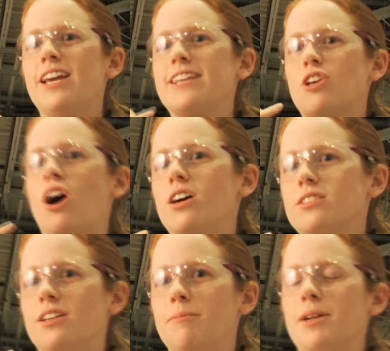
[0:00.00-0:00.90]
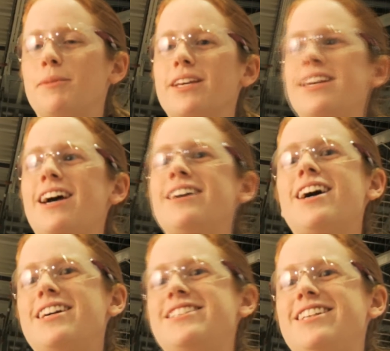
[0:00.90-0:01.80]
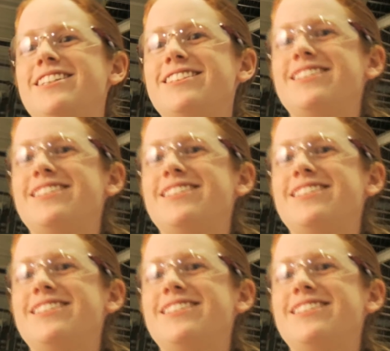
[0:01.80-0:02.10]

It's awesome. And I'm like, yeah, I did.